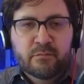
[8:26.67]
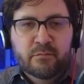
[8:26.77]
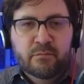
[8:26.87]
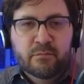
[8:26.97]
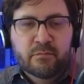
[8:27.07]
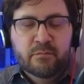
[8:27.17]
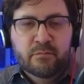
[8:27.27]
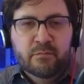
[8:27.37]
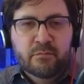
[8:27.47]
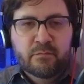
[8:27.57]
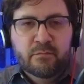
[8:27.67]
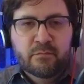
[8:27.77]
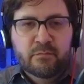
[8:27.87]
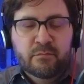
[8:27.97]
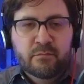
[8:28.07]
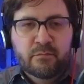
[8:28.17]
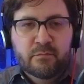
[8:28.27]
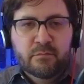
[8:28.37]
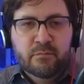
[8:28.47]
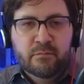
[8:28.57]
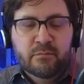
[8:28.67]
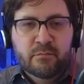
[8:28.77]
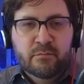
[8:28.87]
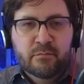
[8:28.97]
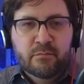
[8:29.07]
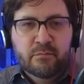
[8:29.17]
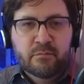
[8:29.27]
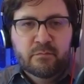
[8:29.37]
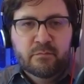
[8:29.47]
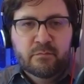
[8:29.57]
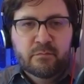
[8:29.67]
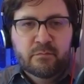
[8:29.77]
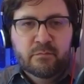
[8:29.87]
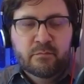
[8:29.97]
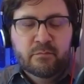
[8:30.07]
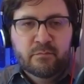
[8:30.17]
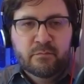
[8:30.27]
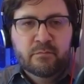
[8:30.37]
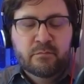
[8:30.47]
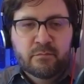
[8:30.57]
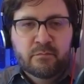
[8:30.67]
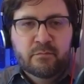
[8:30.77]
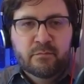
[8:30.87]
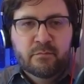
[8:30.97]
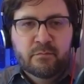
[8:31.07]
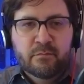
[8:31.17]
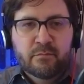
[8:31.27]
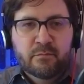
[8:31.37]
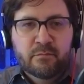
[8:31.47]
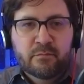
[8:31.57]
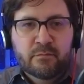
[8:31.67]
The person shown says nothing.